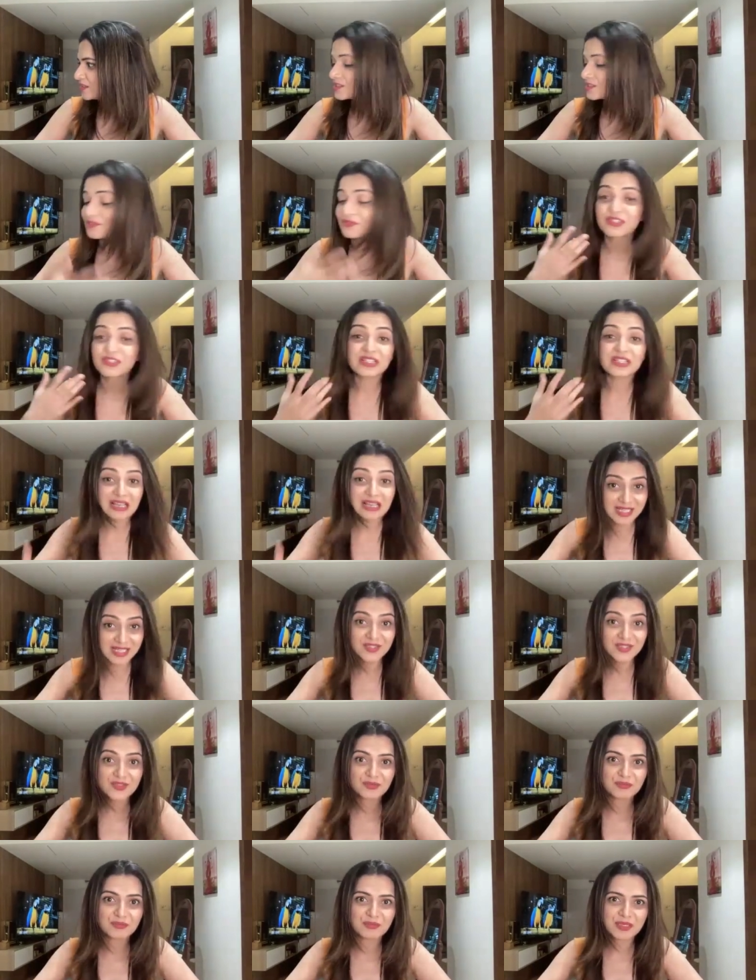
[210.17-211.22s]
different
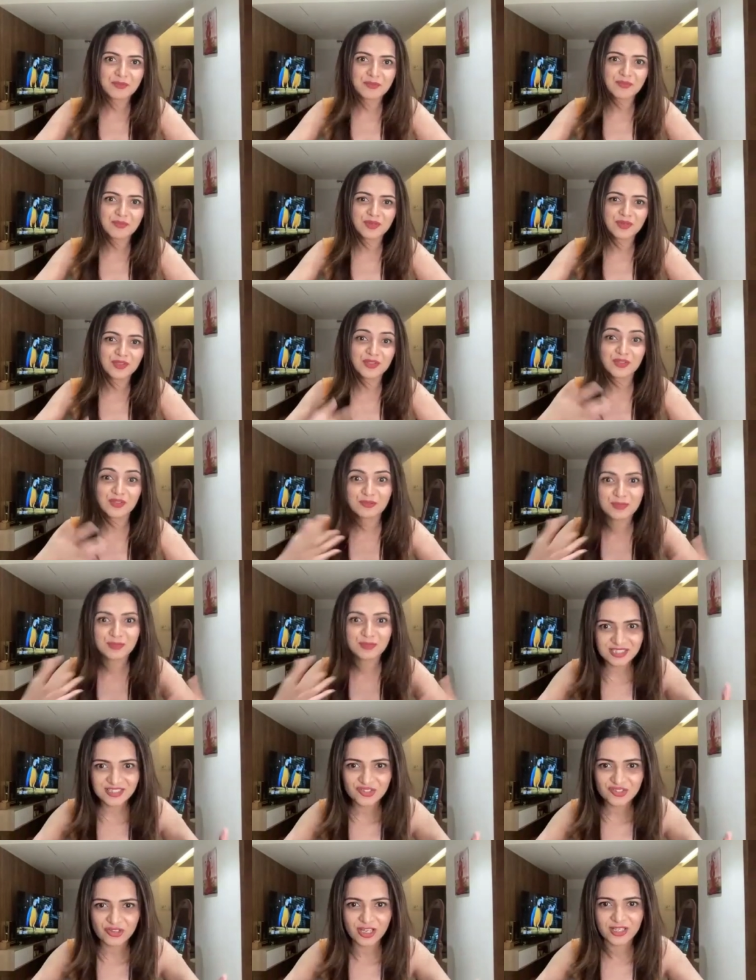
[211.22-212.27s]
kinds of people, human
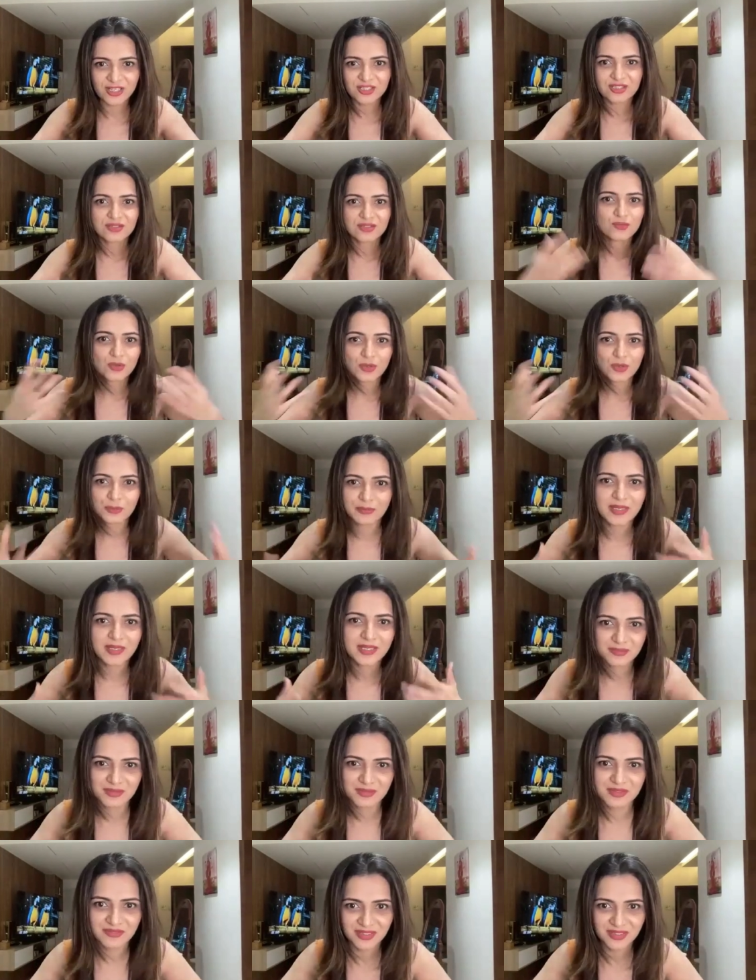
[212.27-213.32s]
interaction, what
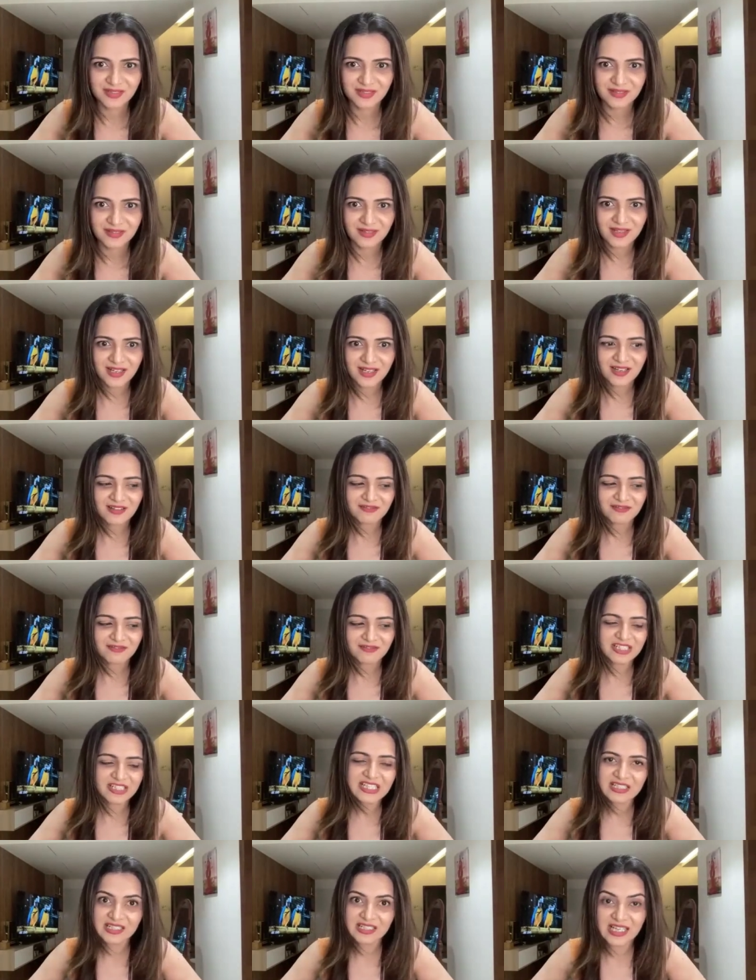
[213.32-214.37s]
makes me feel
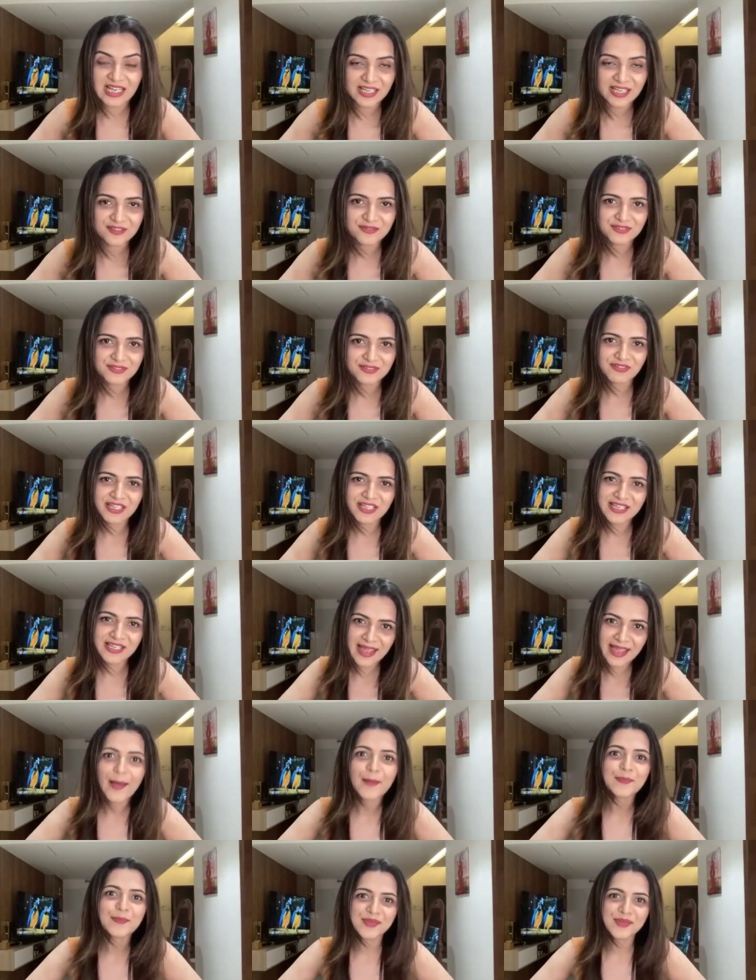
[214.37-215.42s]
very alive and very
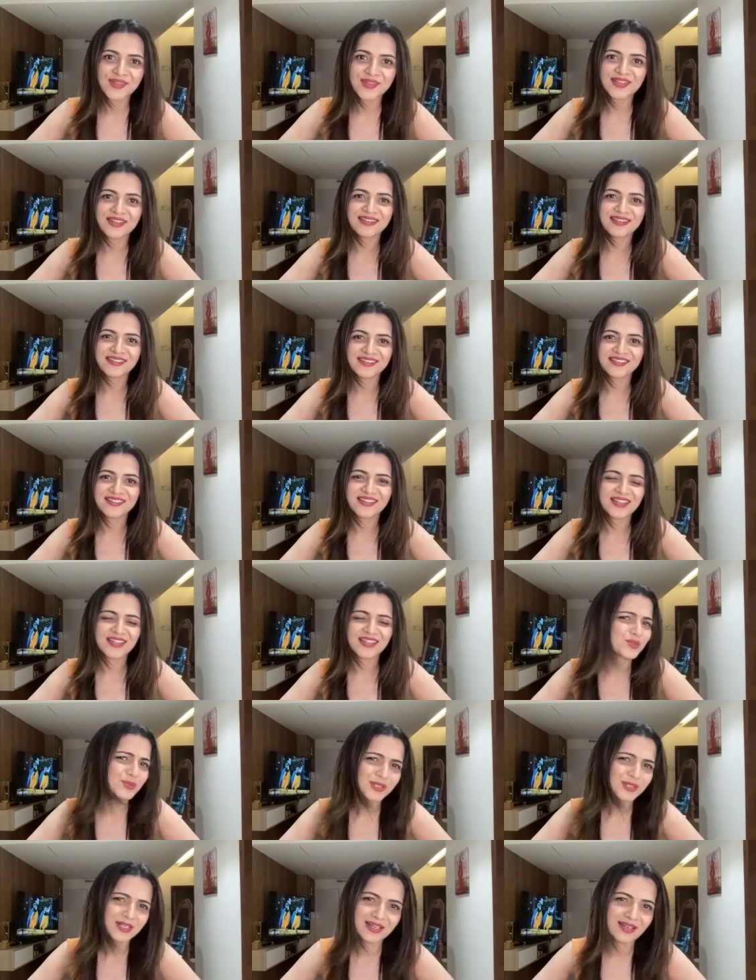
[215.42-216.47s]
happy. And
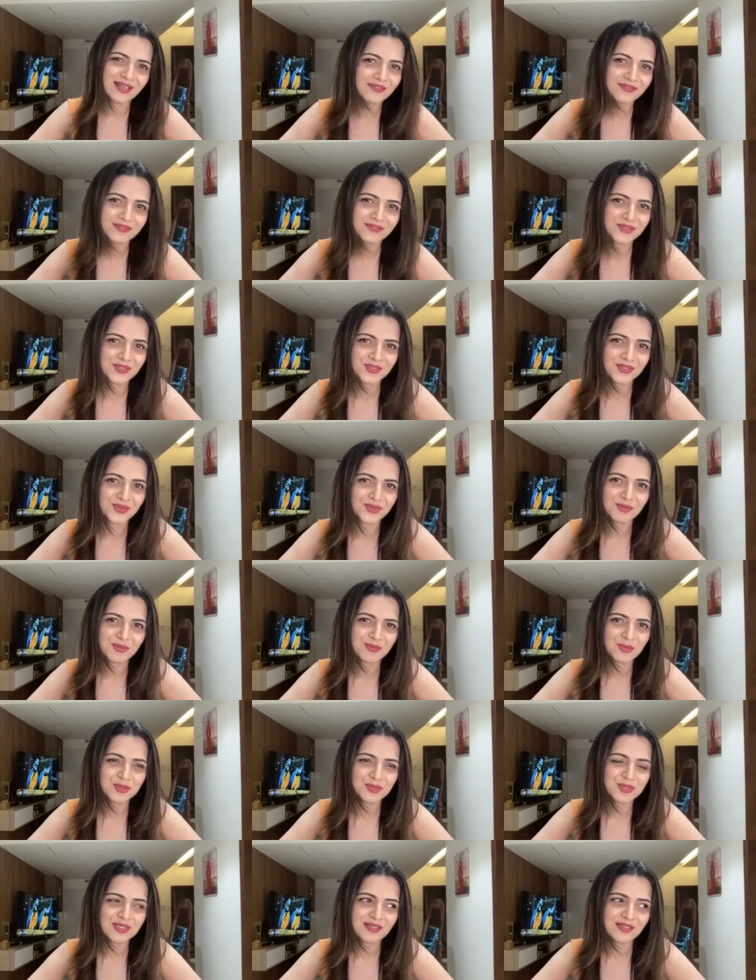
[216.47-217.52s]
that's what I love to do the
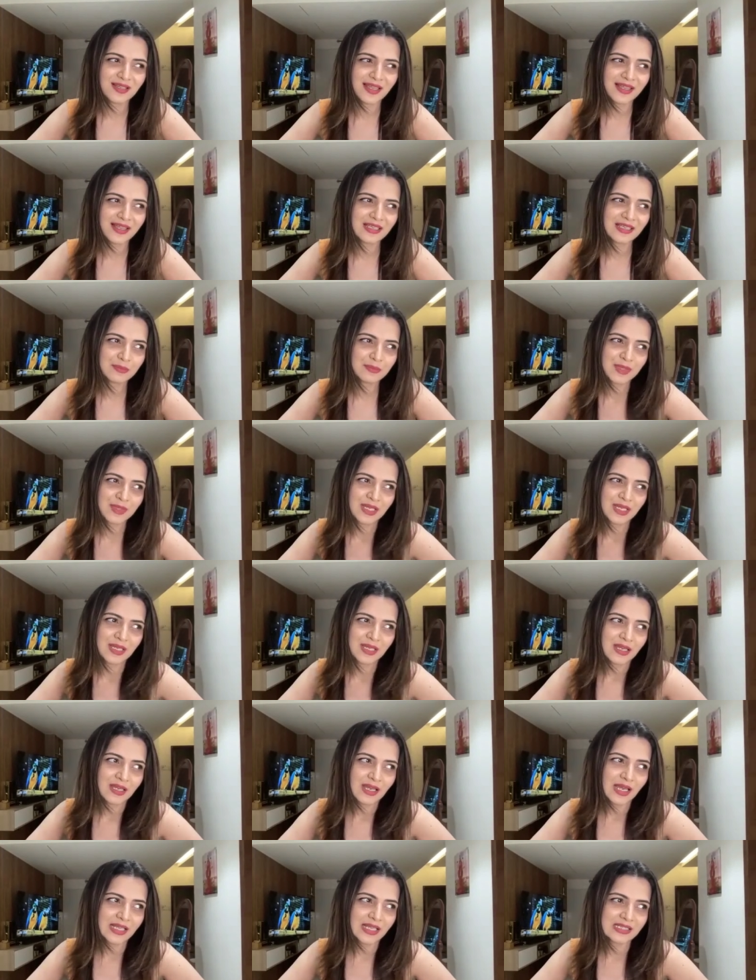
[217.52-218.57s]
most. And I
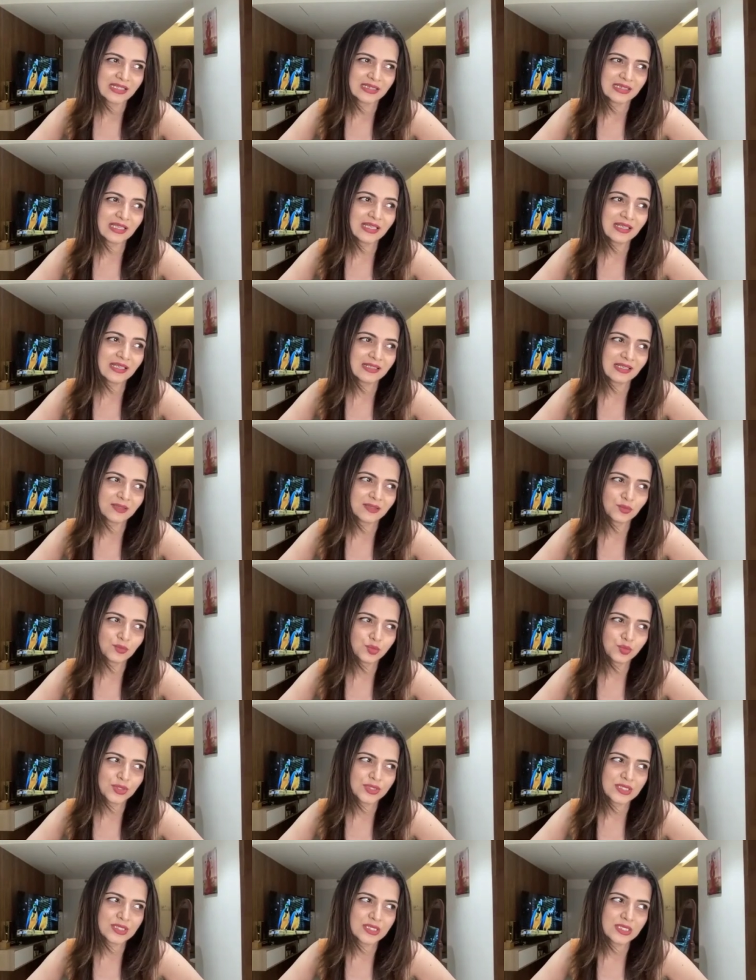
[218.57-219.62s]
think that's
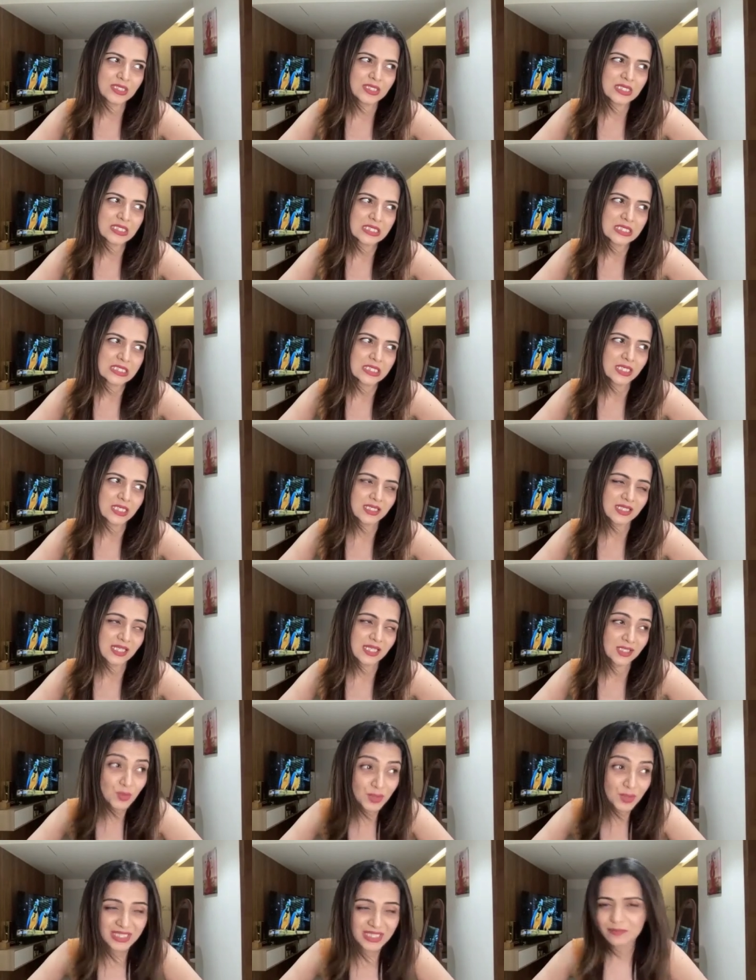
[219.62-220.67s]
what
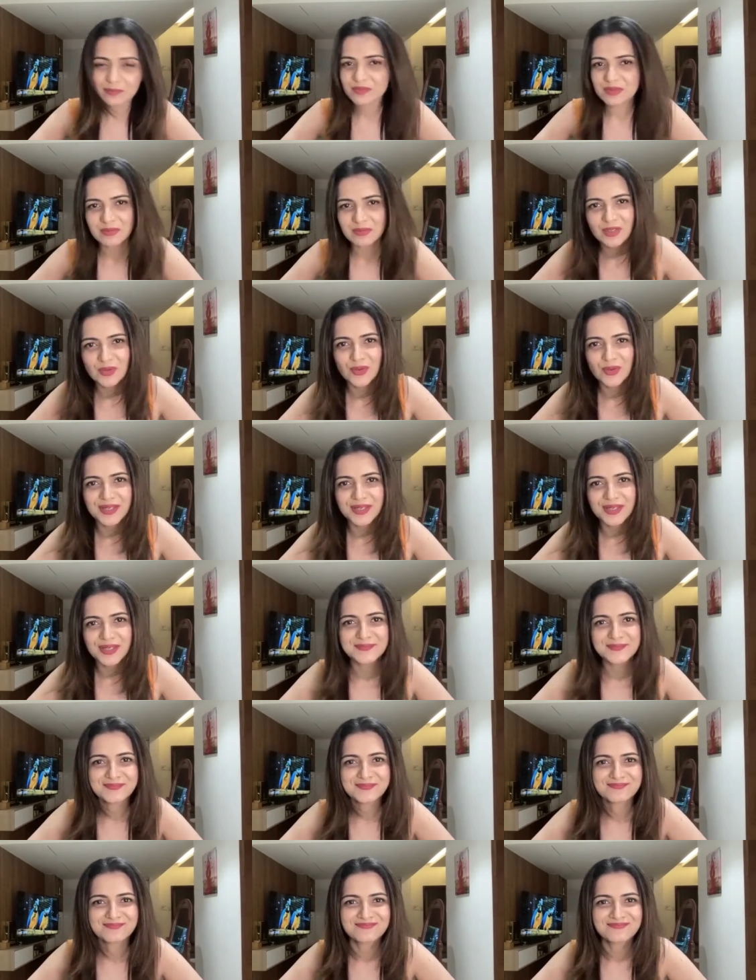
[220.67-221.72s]
keeps me going.